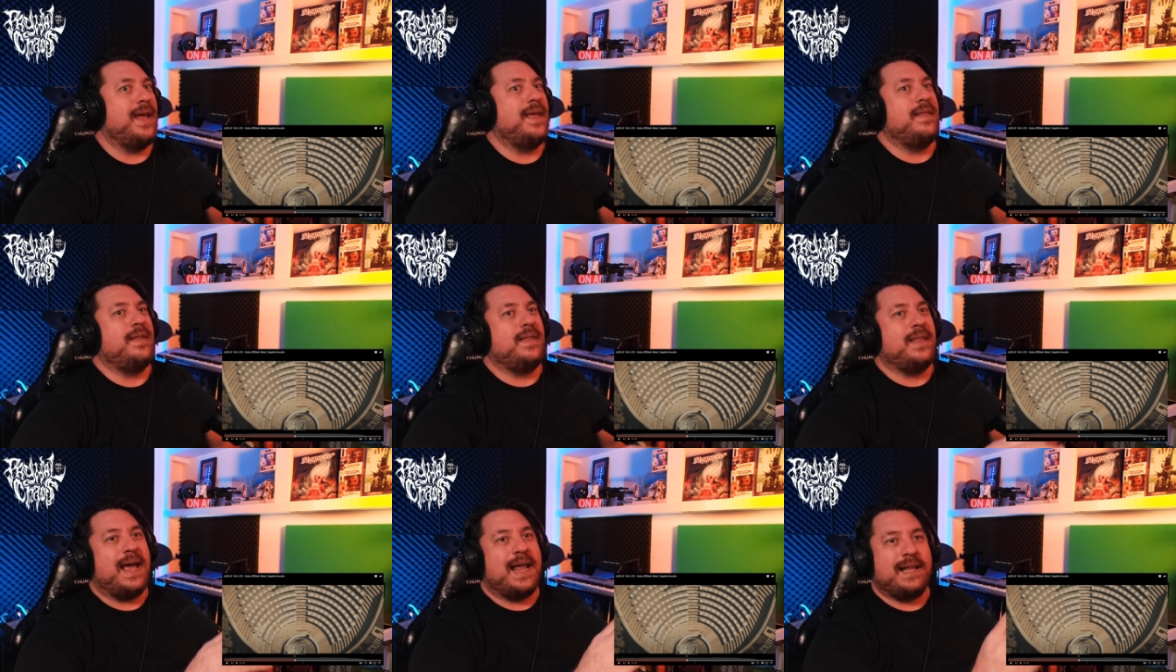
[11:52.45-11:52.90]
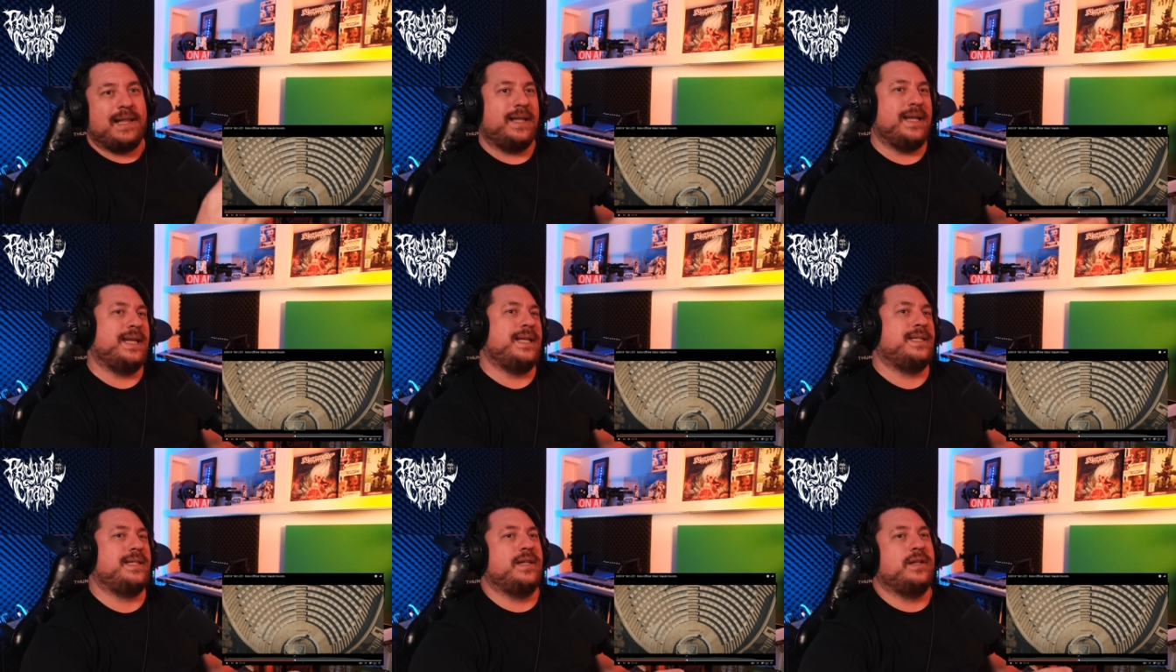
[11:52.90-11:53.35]
and then that
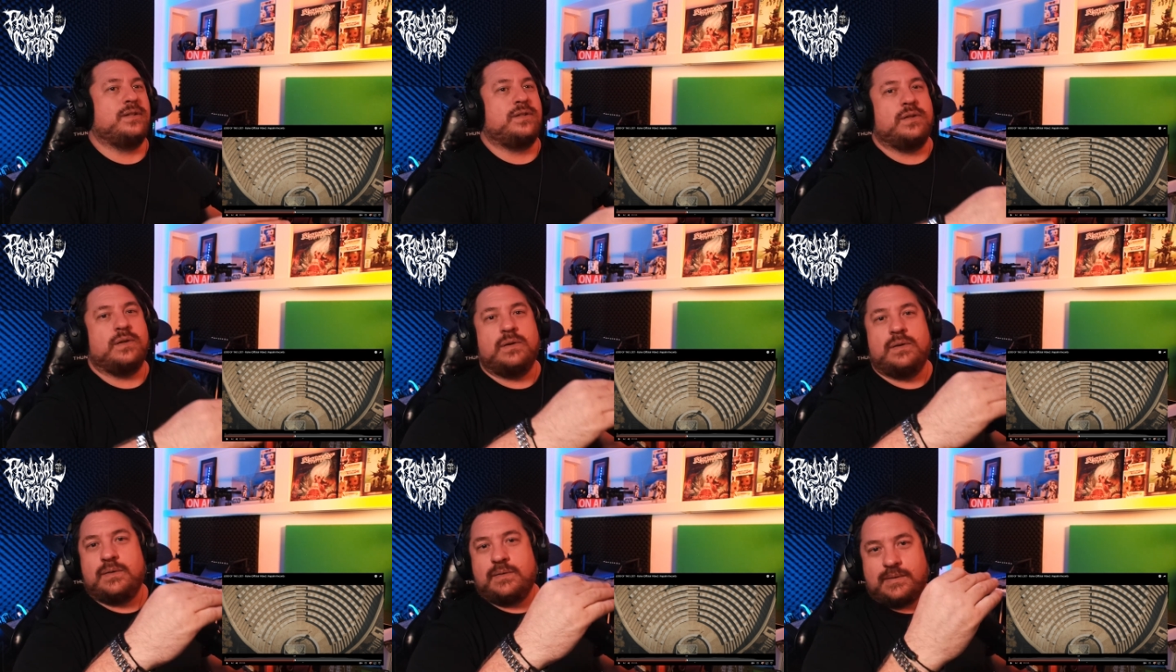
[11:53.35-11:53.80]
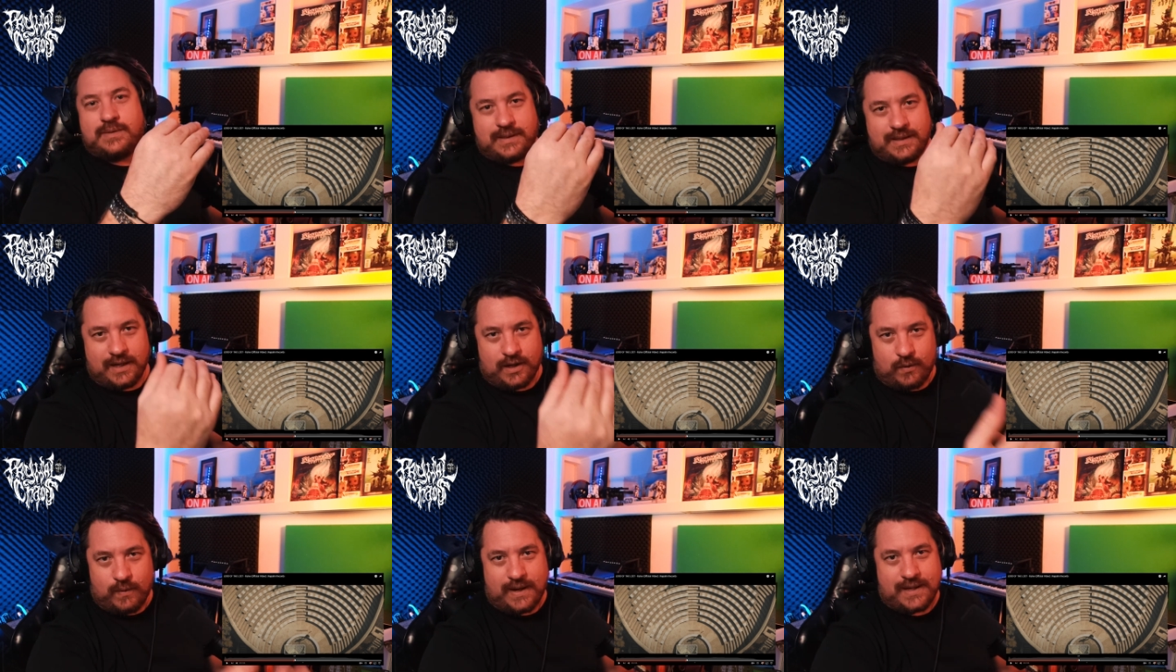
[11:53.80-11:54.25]
leads into
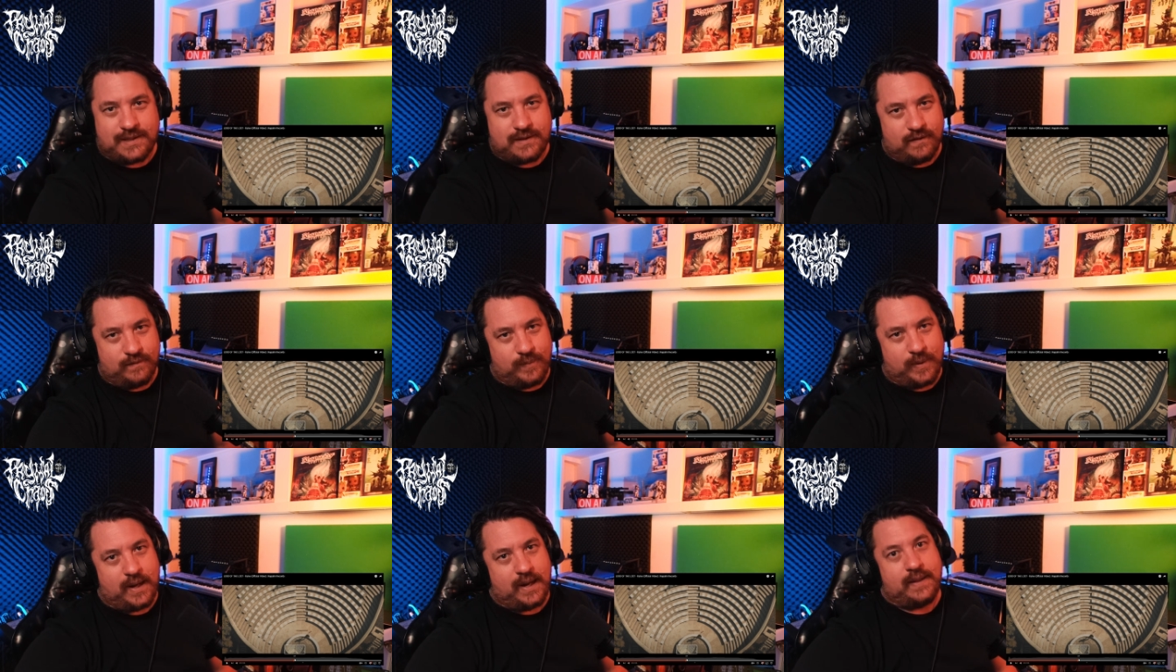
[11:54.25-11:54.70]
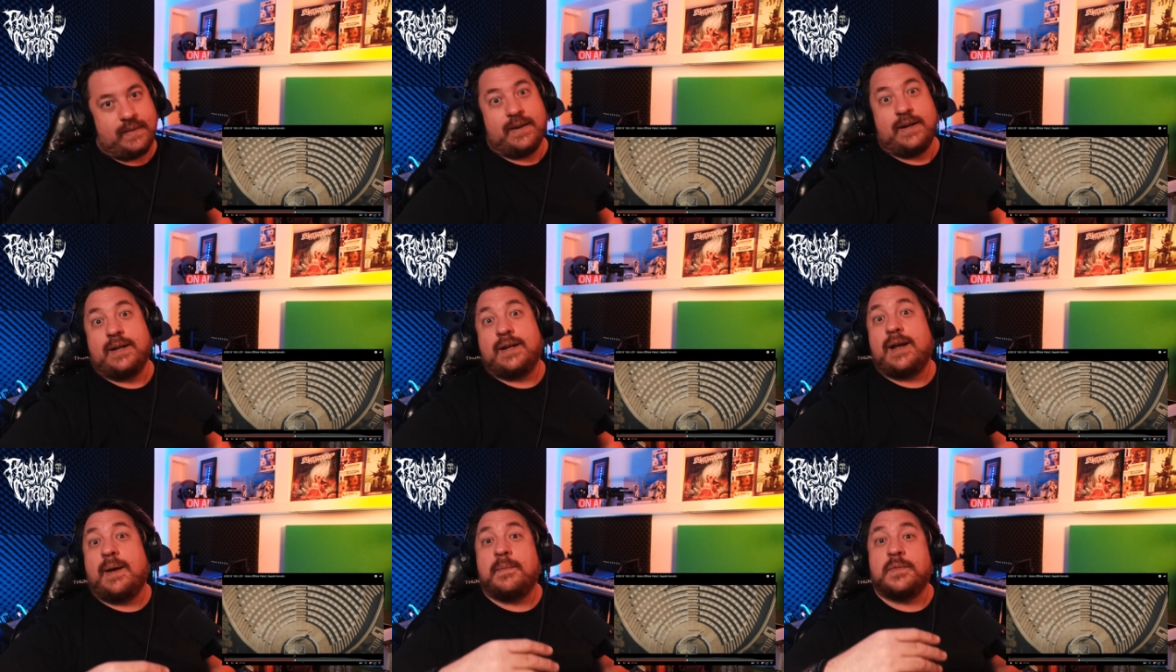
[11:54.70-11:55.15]
the aggressive part and
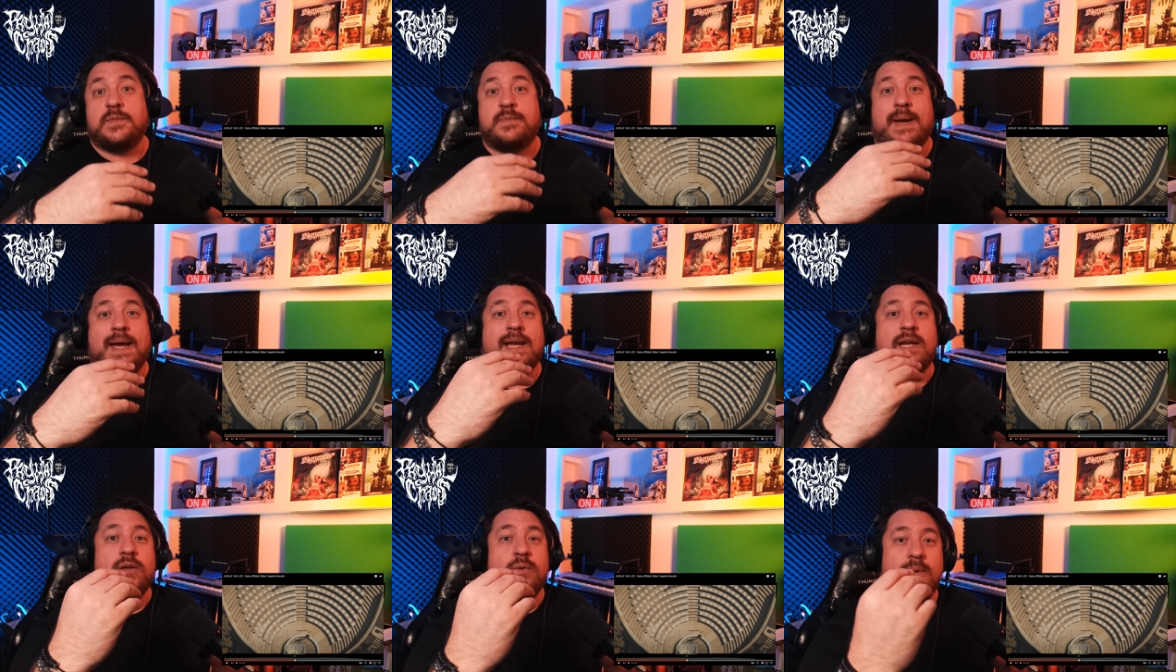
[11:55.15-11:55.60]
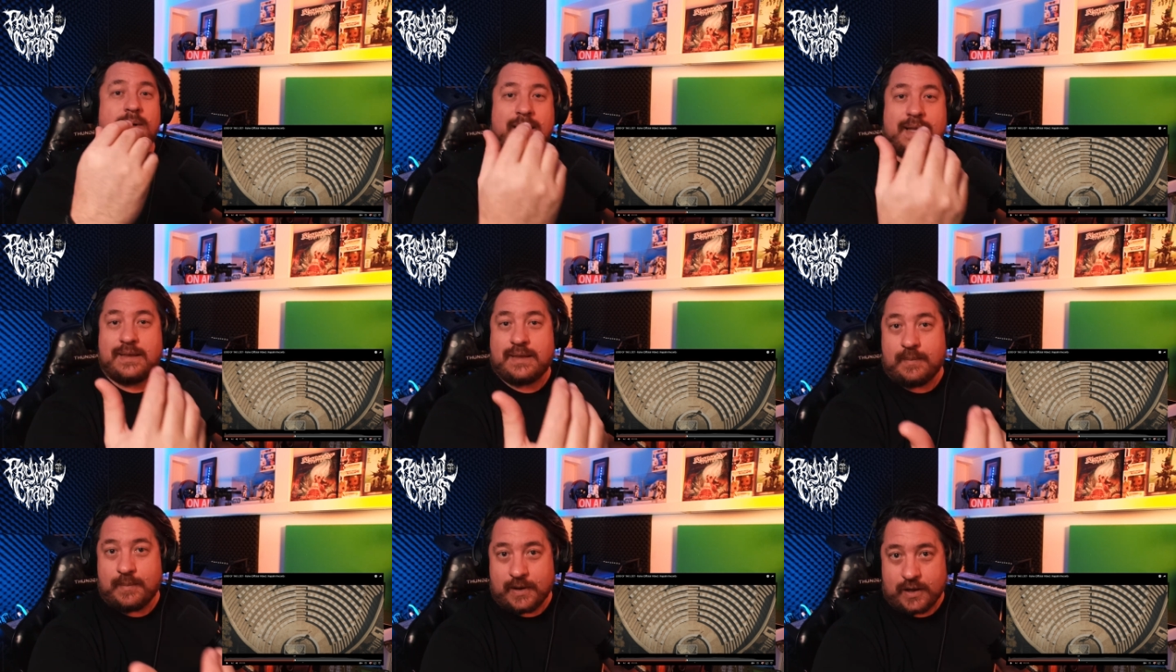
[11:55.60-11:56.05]
then it comes back into
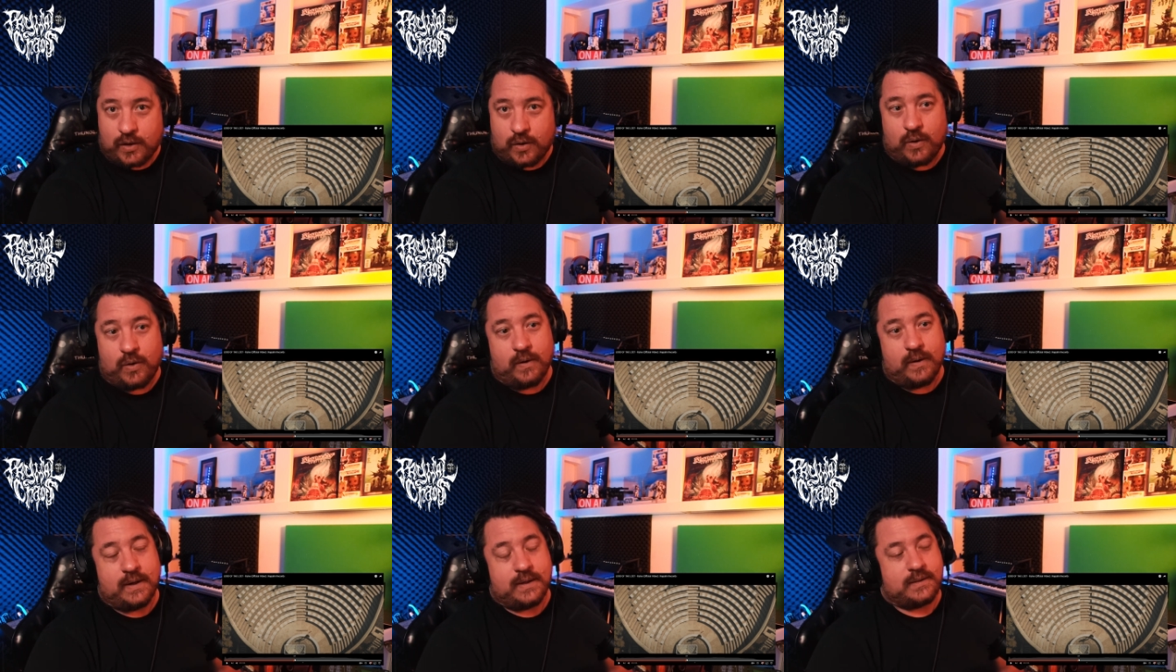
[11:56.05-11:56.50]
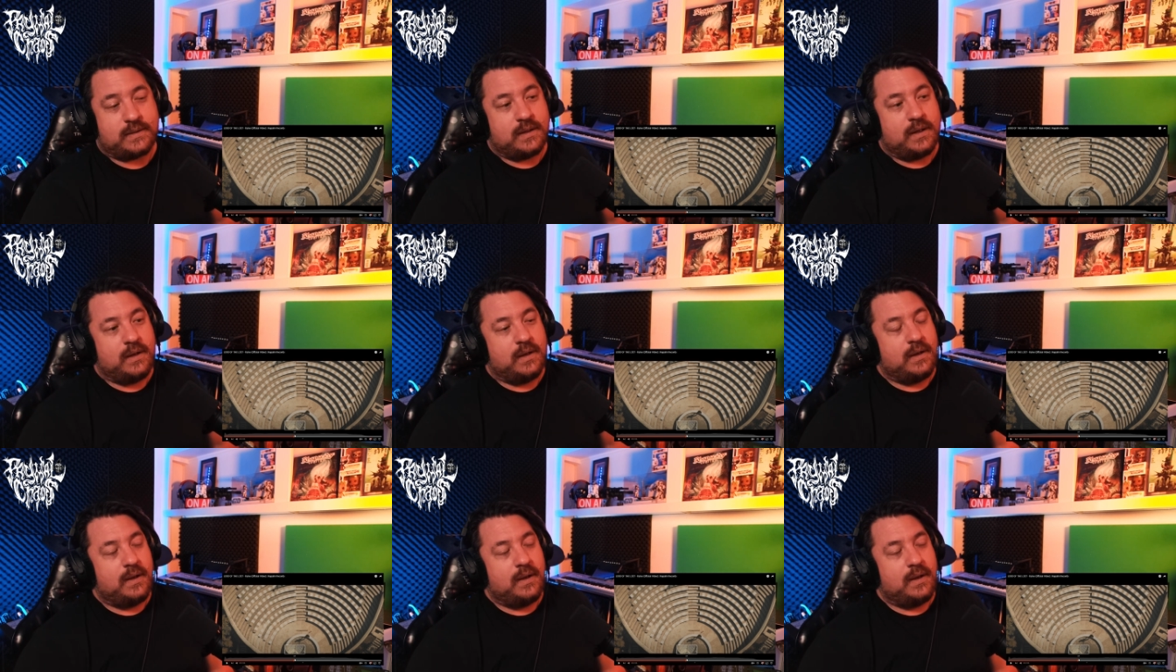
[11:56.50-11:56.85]
an anthemic chorus